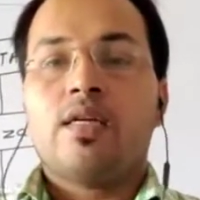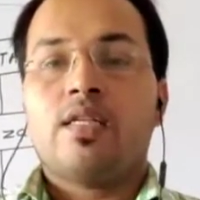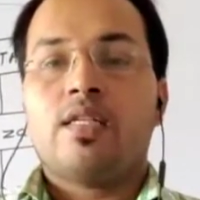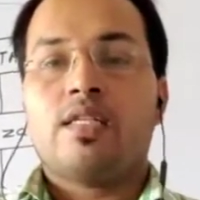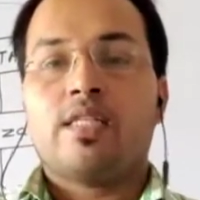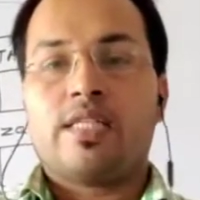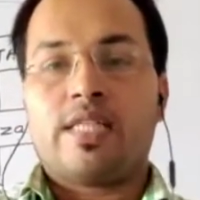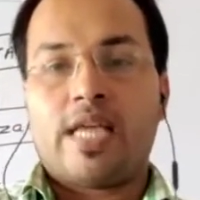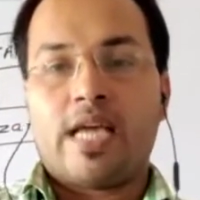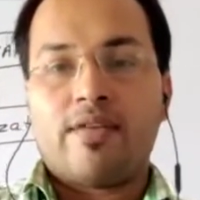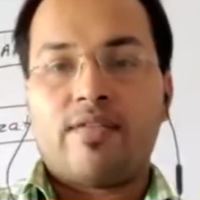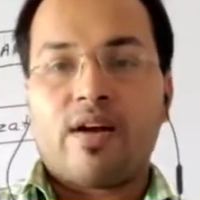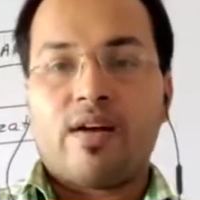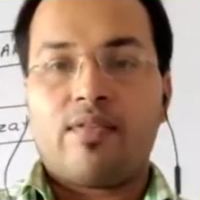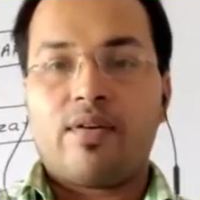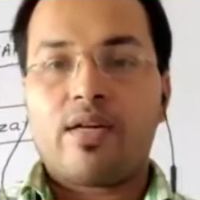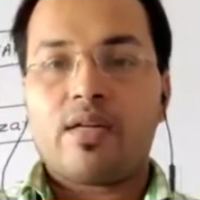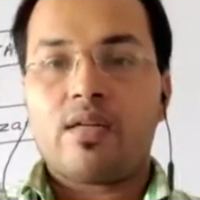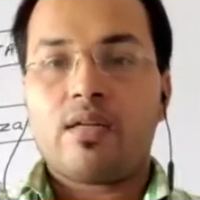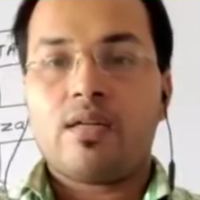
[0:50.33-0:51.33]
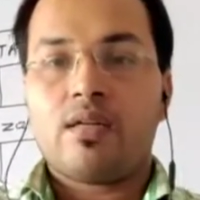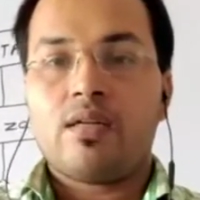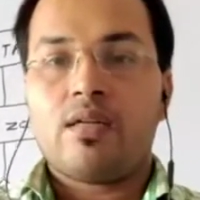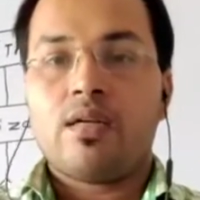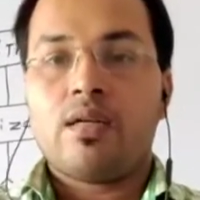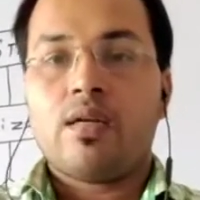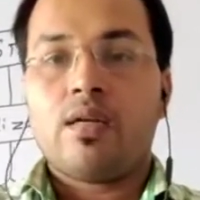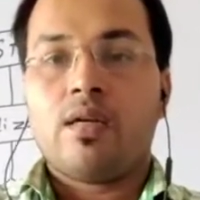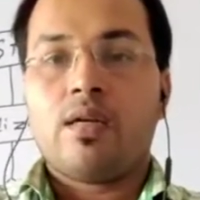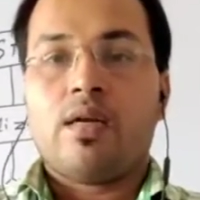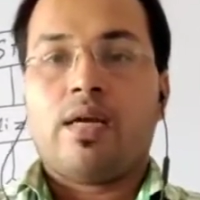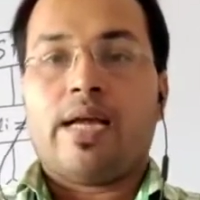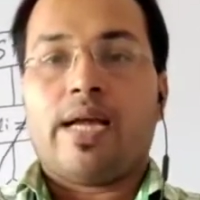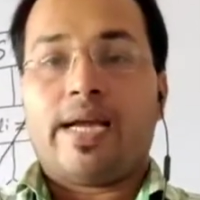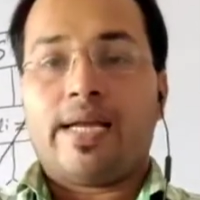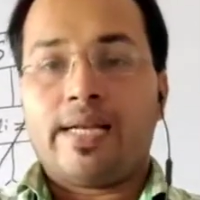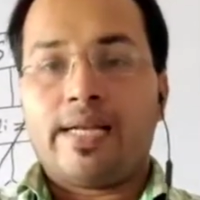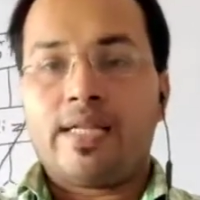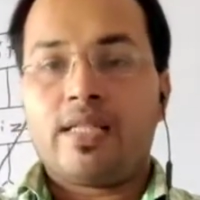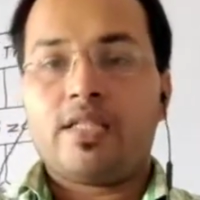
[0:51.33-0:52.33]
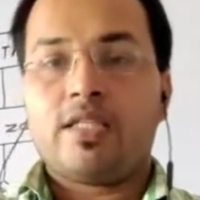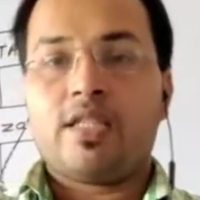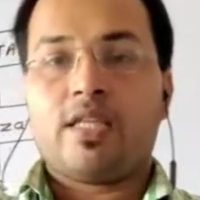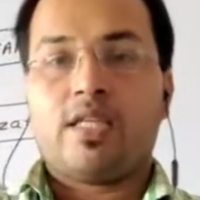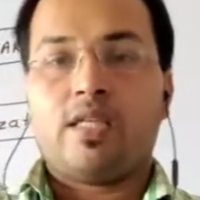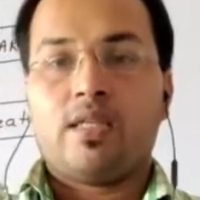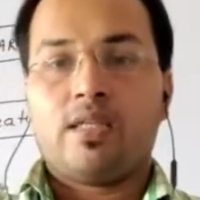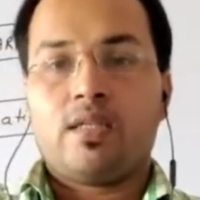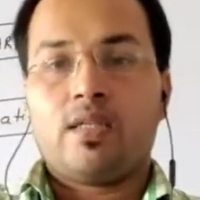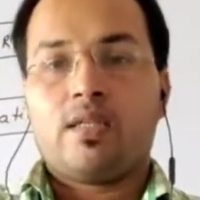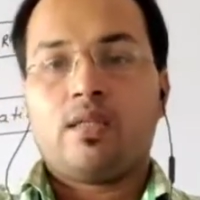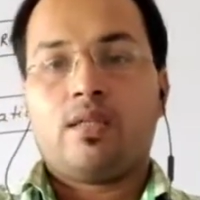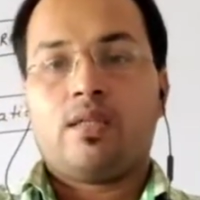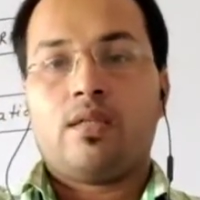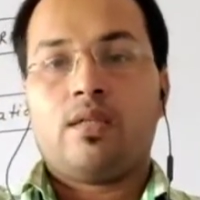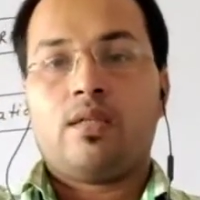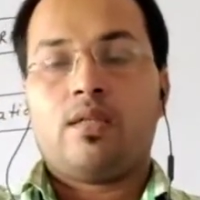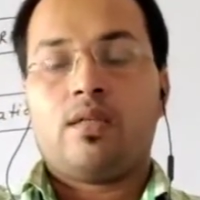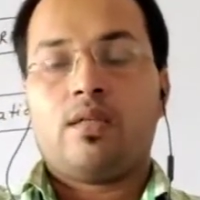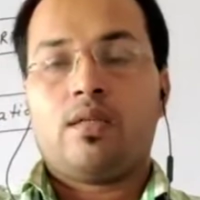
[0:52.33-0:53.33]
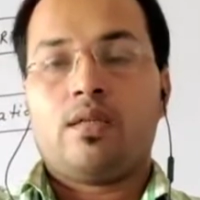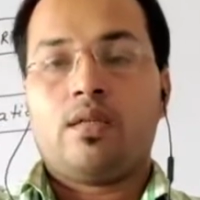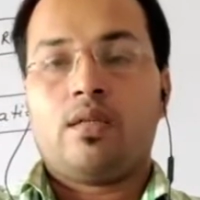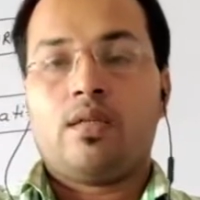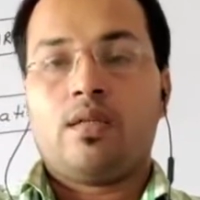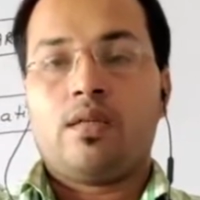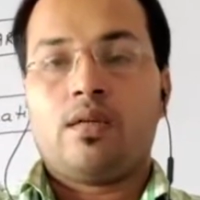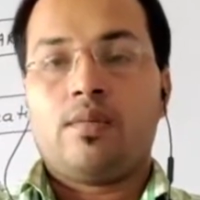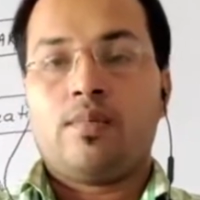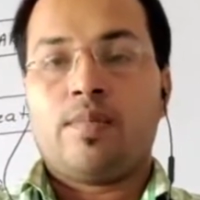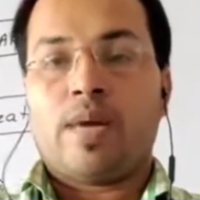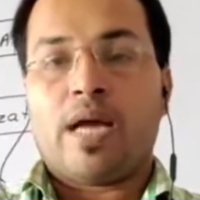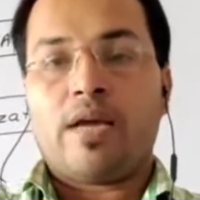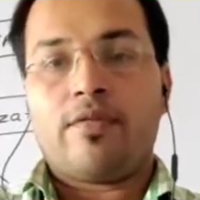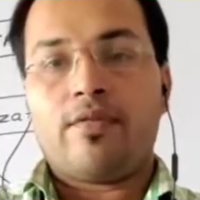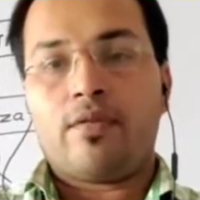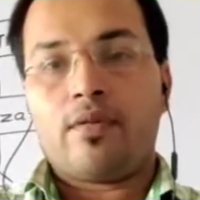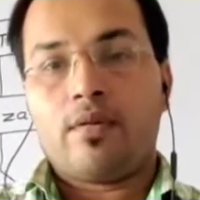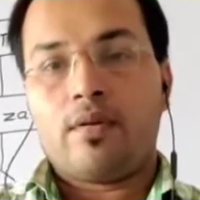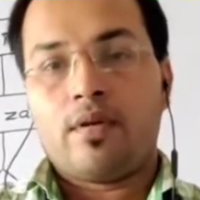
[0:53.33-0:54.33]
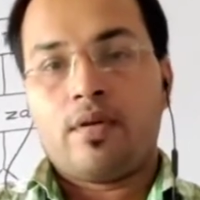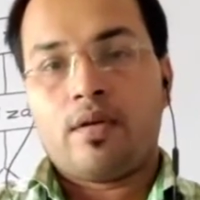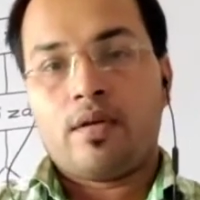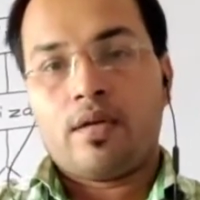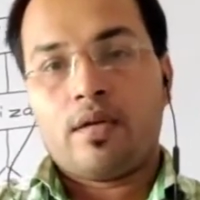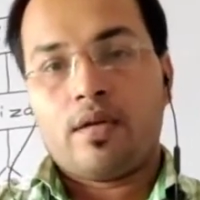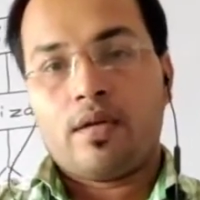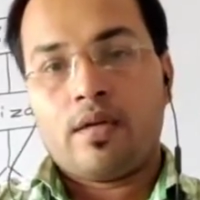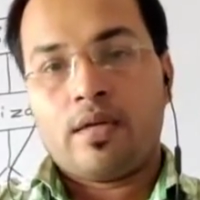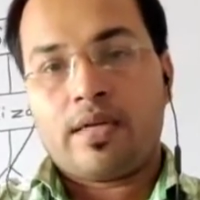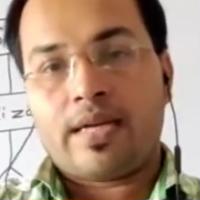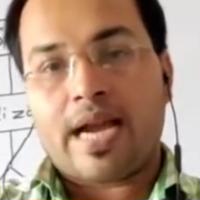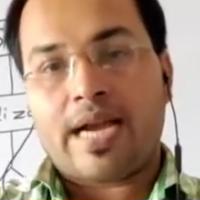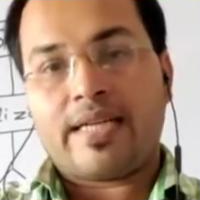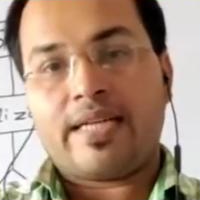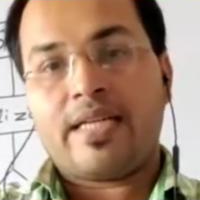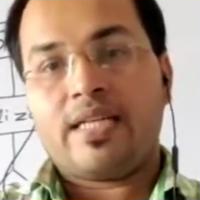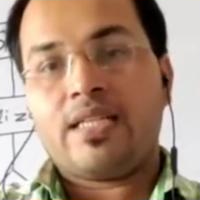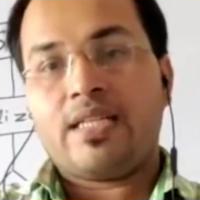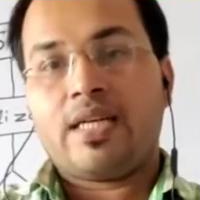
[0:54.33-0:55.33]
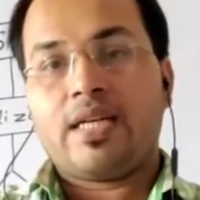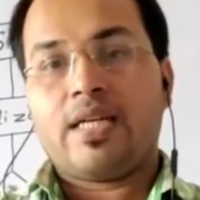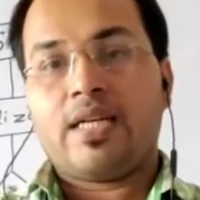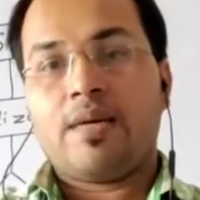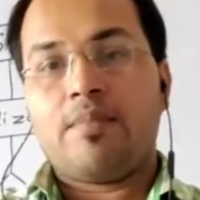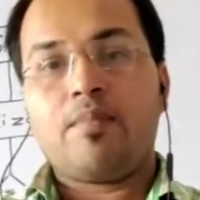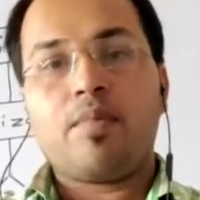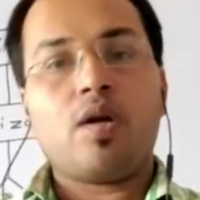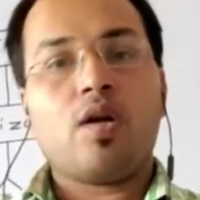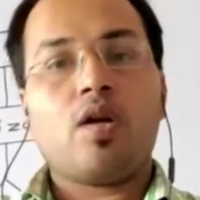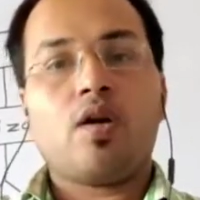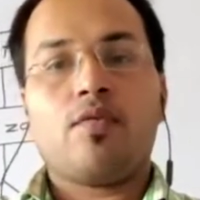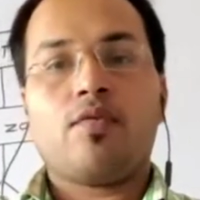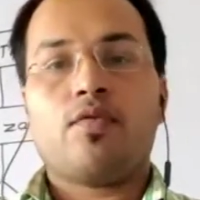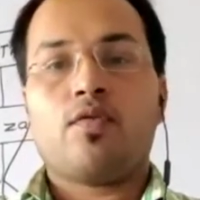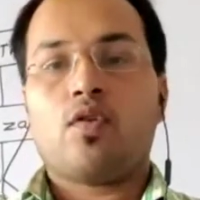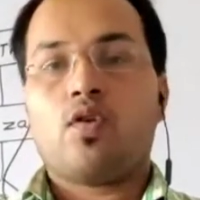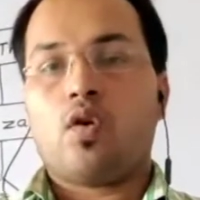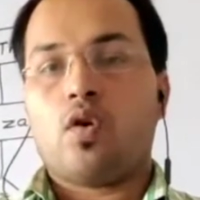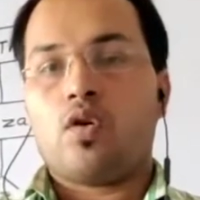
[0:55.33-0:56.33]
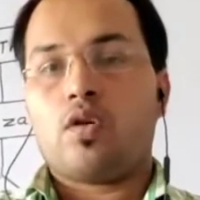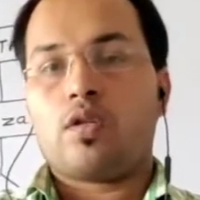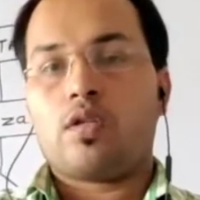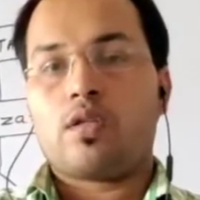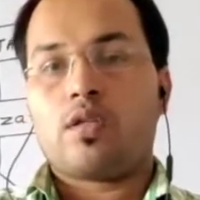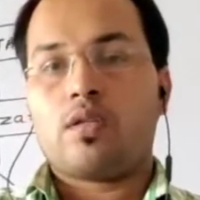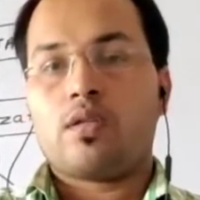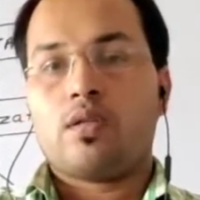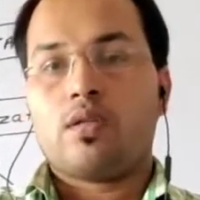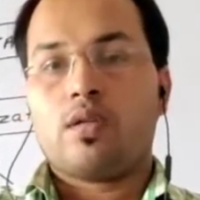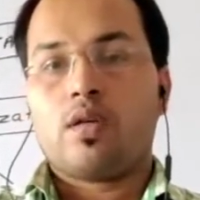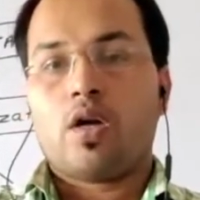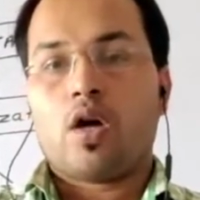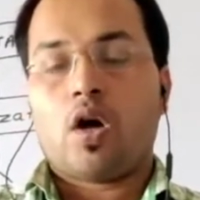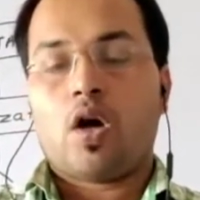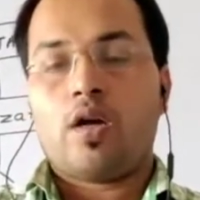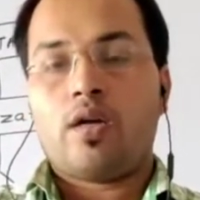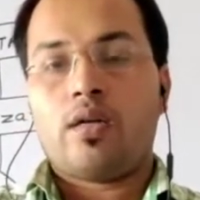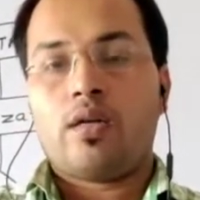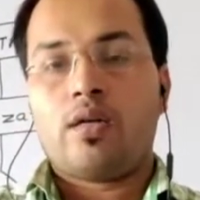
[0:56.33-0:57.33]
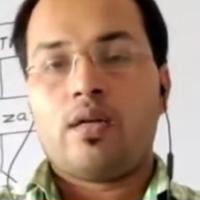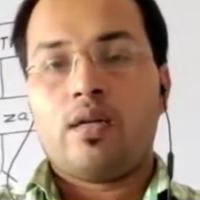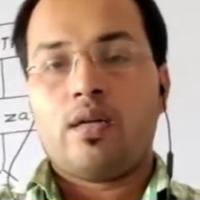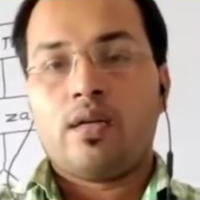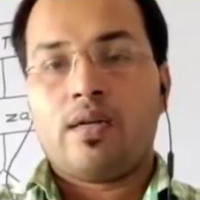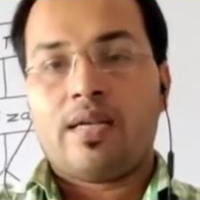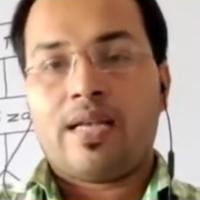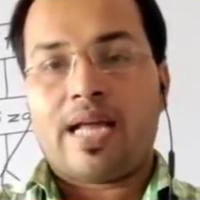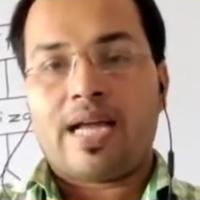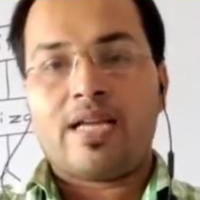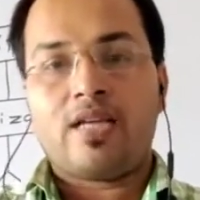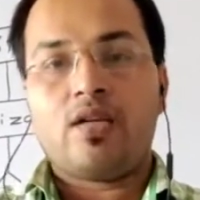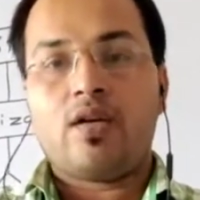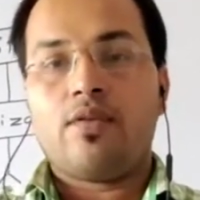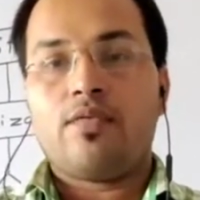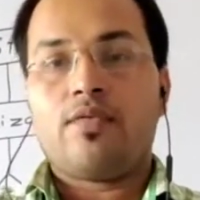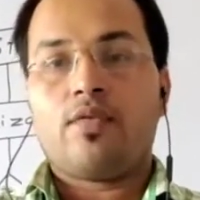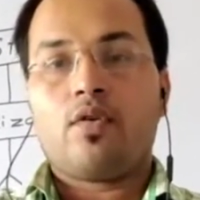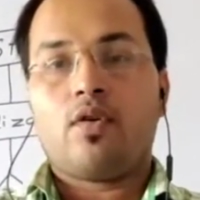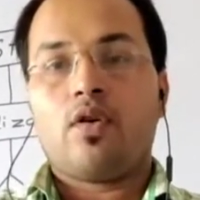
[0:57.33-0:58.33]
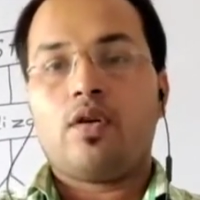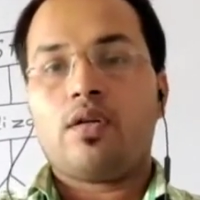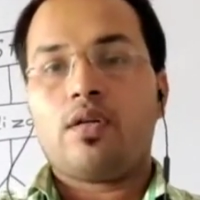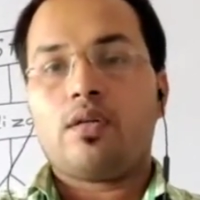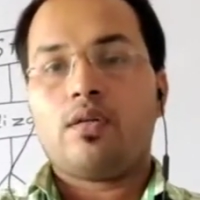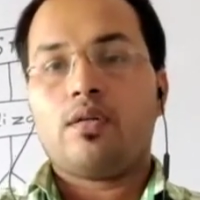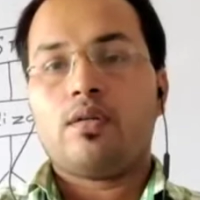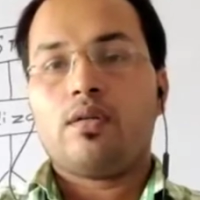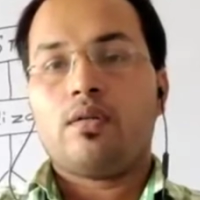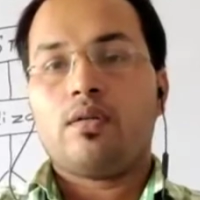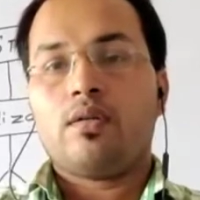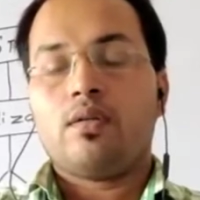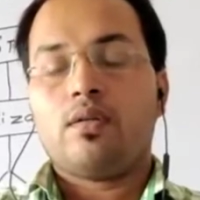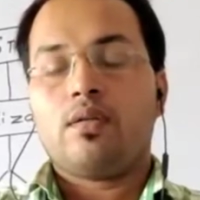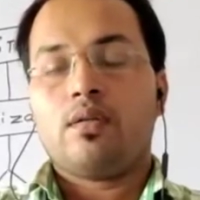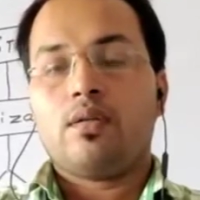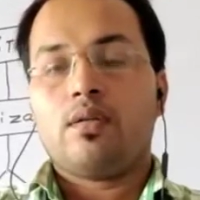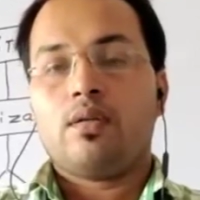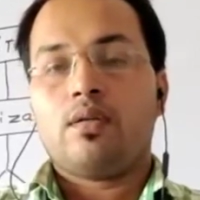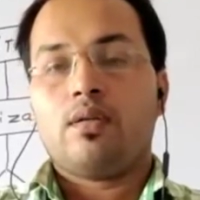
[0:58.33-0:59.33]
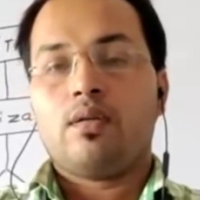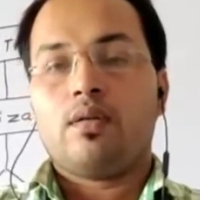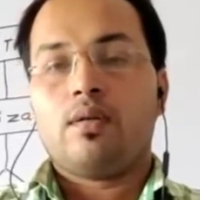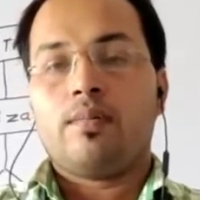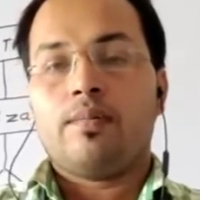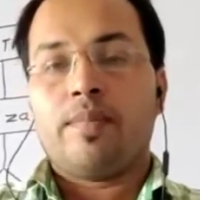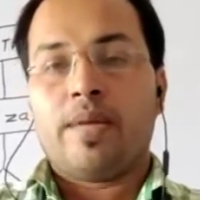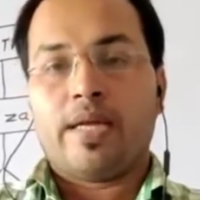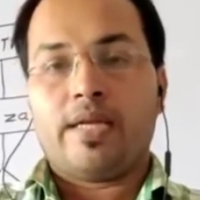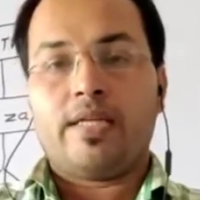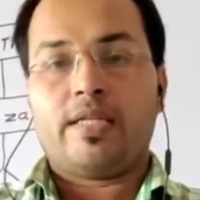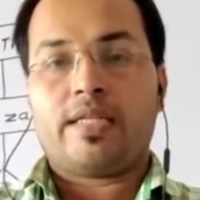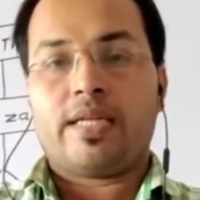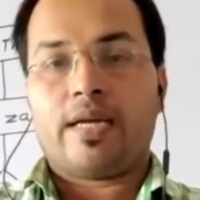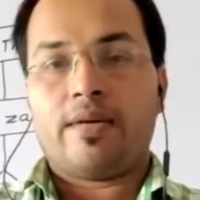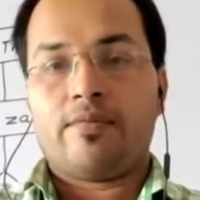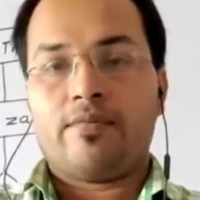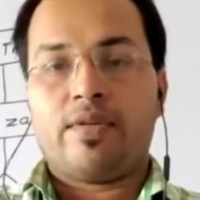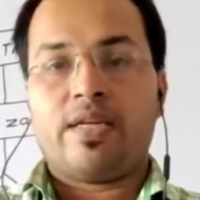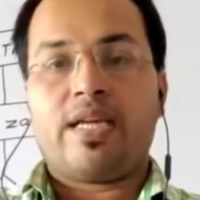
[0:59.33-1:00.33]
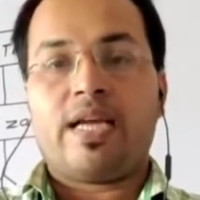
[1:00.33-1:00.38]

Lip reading: save our energy by writing the number of codes or line of code many times.